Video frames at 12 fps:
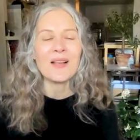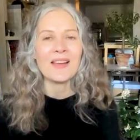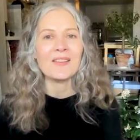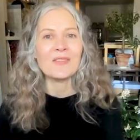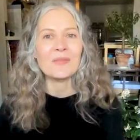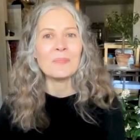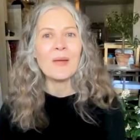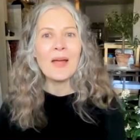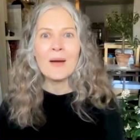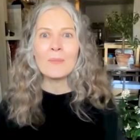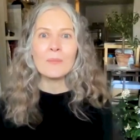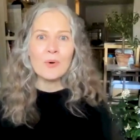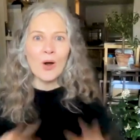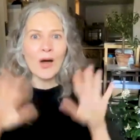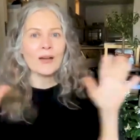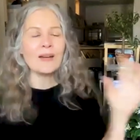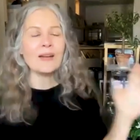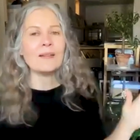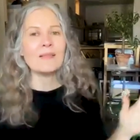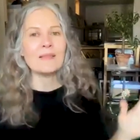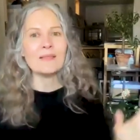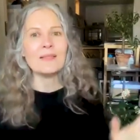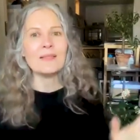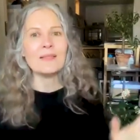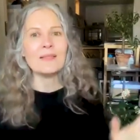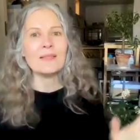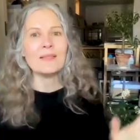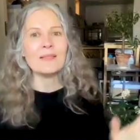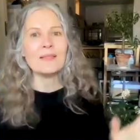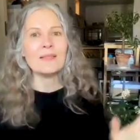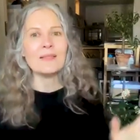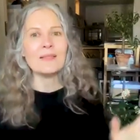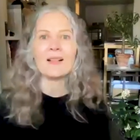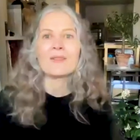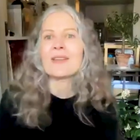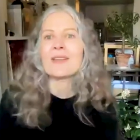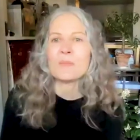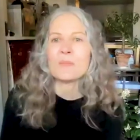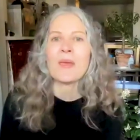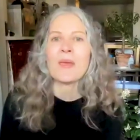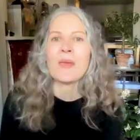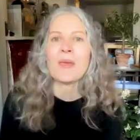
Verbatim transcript: kind of broad lit gallery space.